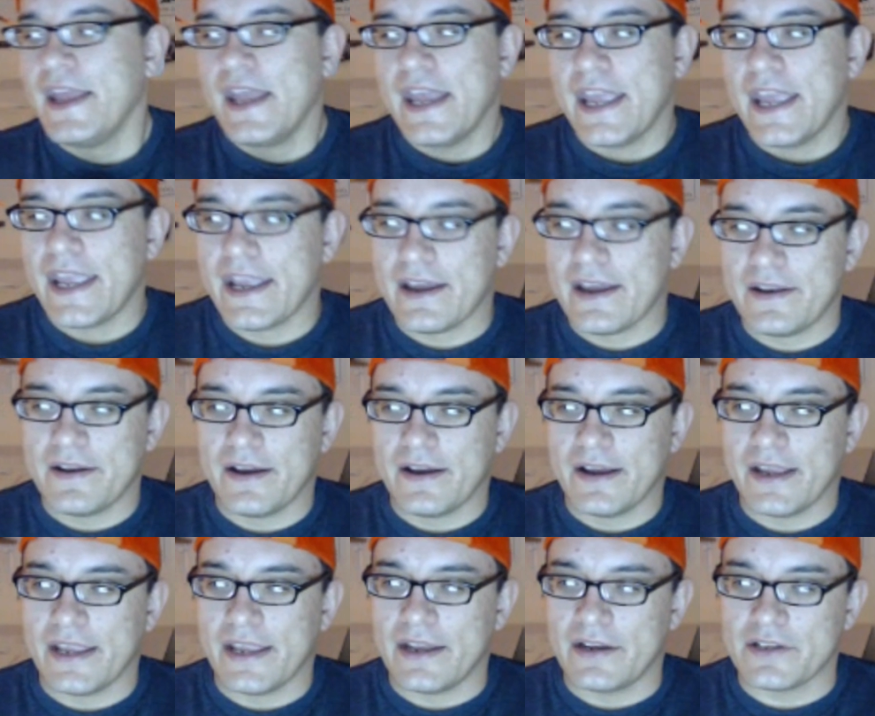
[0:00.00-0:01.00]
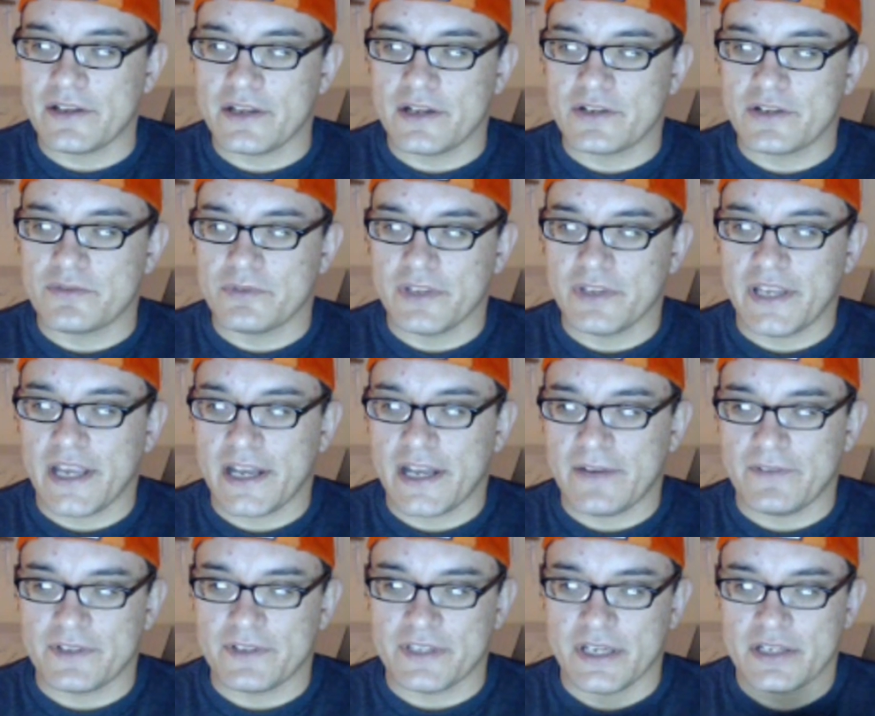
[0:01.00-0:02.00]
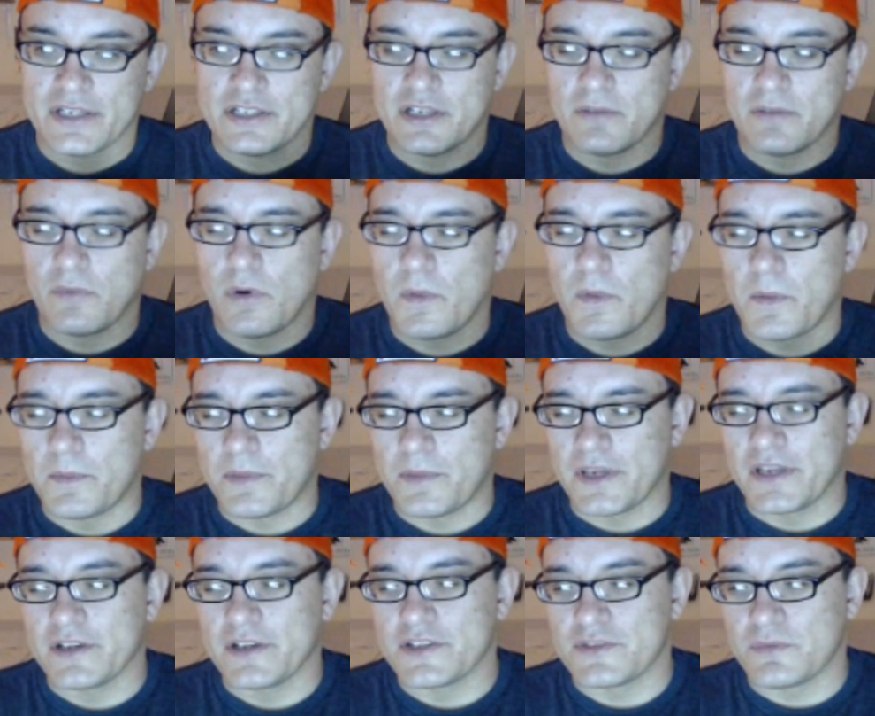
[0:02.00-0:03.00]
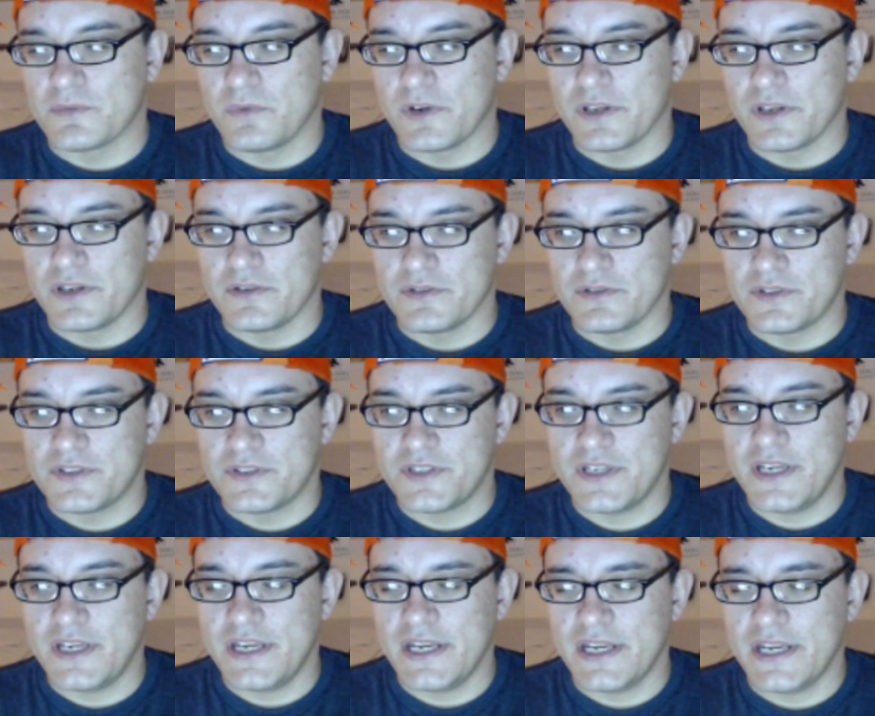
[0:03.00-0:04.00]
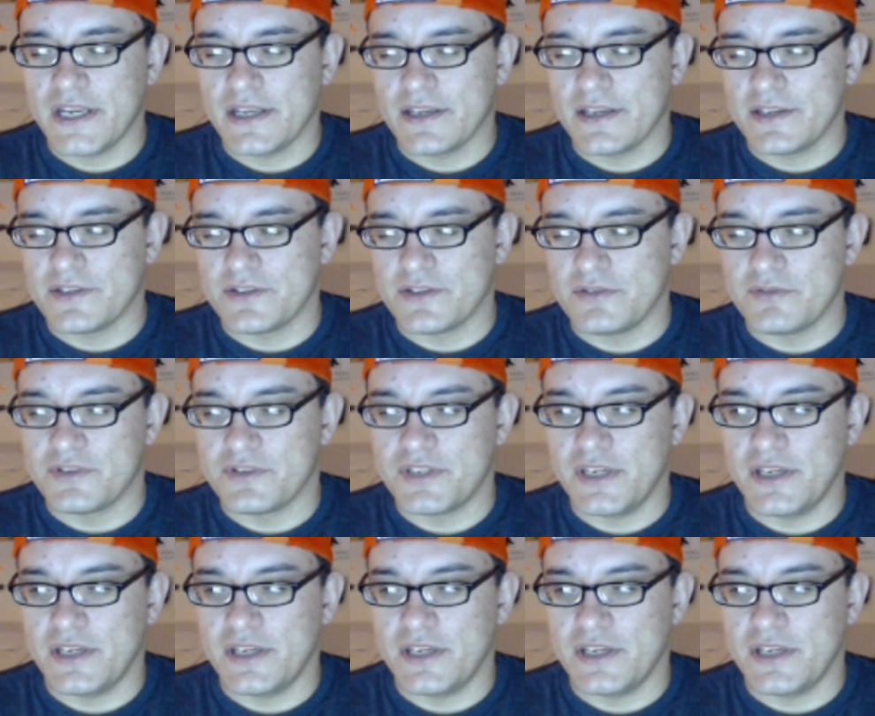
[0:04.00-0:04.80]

And it's really kind of a touching moment, because what you see is you see